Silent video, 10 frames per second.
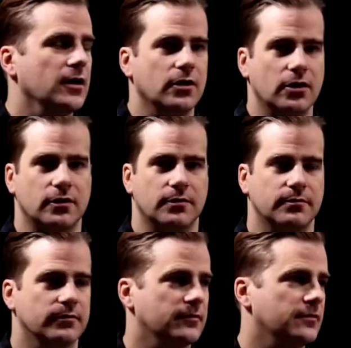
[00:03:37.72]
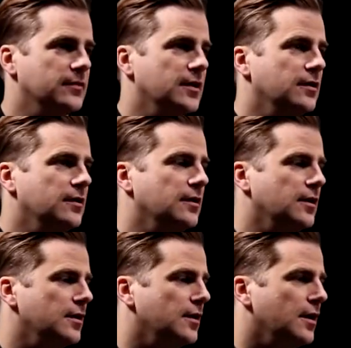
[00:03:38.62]
Good.
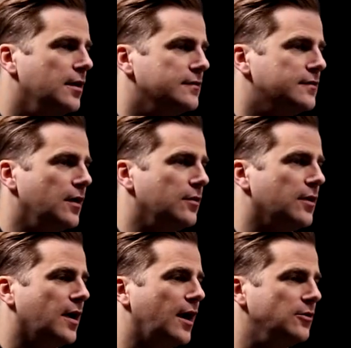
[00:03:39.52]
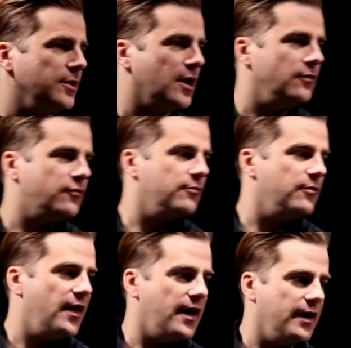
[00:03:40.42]
So how do we go from
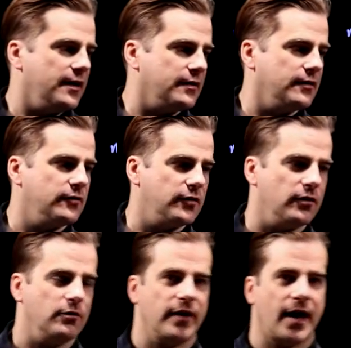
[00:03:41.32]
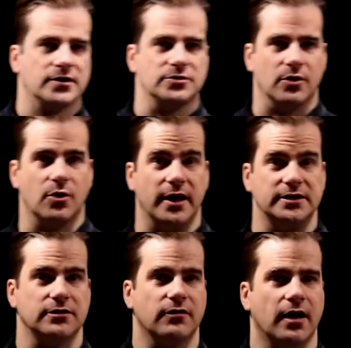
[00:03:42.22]
there to the actual
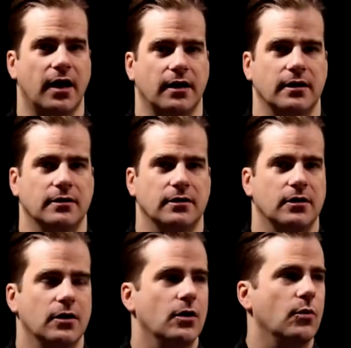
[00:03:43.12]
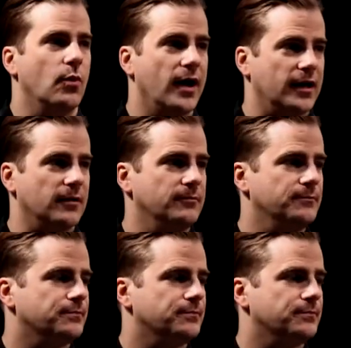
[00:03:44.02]
equation of the line? Well,